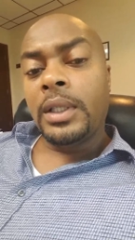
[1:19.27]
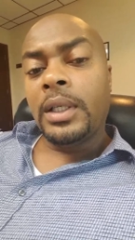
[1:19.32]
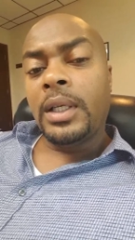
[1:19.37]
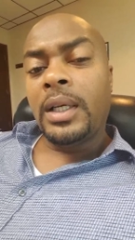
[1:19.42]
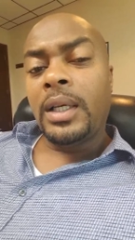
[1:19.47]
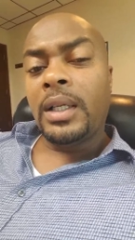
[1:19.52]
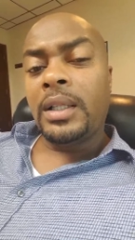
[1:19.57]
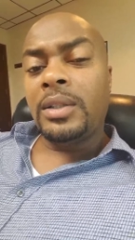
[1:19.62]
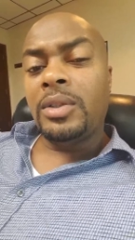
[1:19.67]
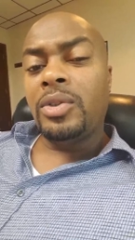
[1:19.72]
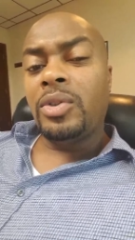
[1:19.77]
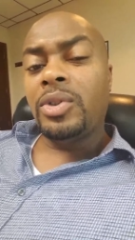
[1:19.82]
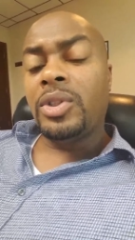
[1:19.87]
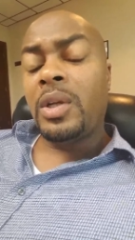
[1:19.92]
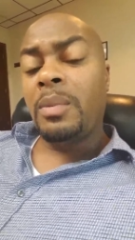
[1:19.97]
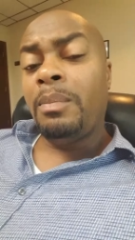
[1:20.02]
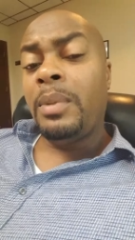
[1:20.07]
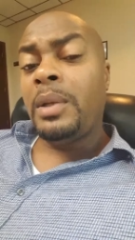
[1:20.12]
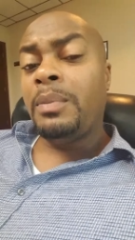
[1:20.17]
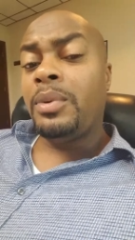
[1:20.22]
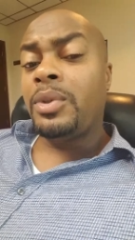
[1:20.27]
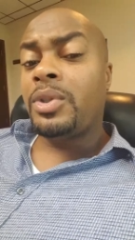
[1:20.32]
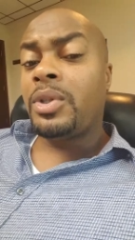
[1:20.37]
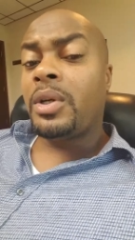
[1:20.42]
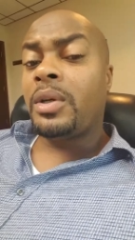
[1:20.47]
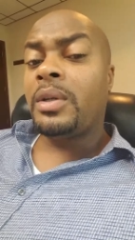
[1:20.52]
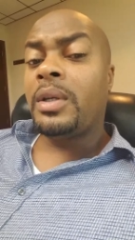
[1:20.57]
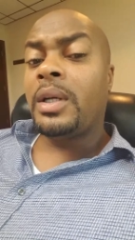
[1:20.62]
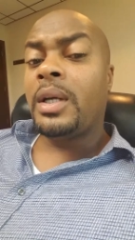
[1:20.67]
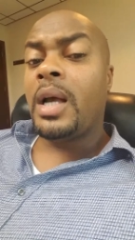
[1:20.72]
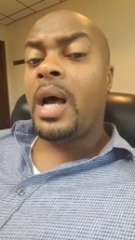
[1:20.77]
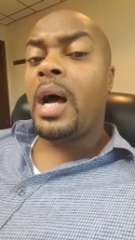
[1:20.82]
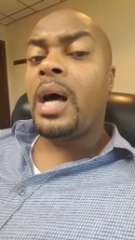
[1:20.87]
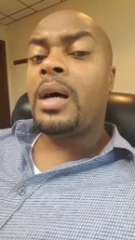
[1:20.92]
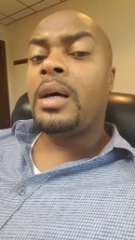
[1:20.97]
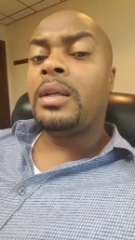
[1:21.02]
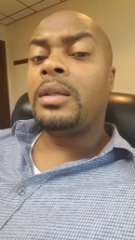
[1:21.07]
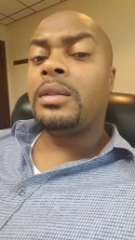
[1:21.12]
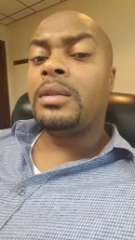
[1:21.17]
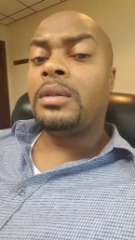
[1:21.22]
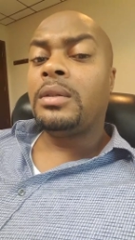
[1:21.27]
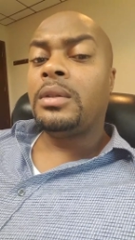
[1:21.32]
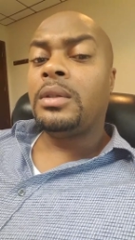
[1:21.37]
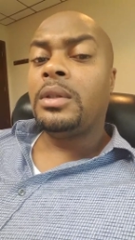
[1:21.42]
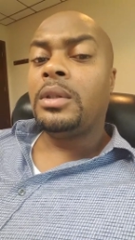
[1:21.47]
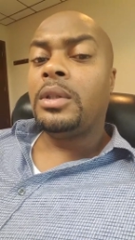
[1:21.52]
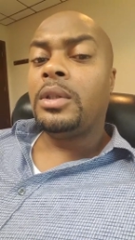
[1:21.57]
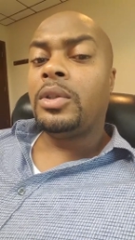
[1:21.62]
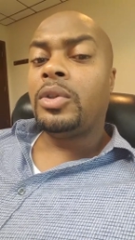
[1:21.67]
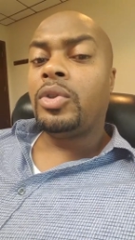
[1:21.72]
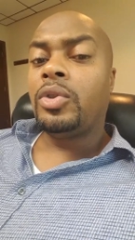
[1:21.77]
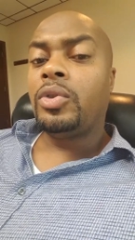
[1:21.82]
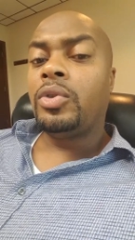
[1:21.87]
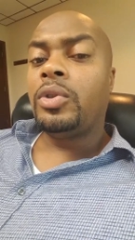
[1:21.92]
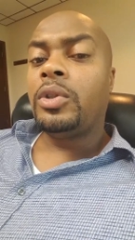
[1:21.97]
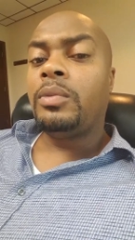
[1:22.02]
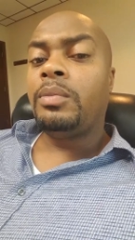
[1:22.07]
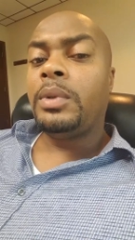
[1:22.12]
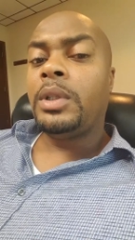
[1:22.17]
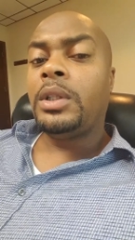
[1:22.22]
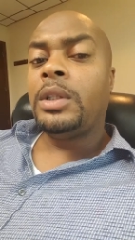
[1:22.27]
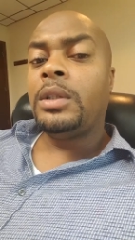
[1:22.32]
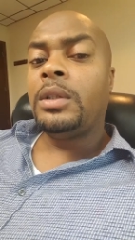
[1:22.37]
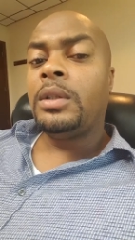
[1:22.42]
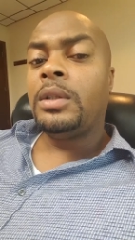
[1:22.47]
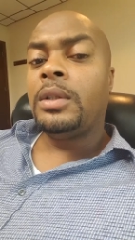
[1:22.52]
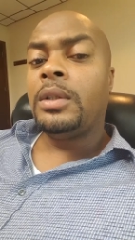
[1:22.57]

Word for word: And, you know, some people turn to God. You know what I mean?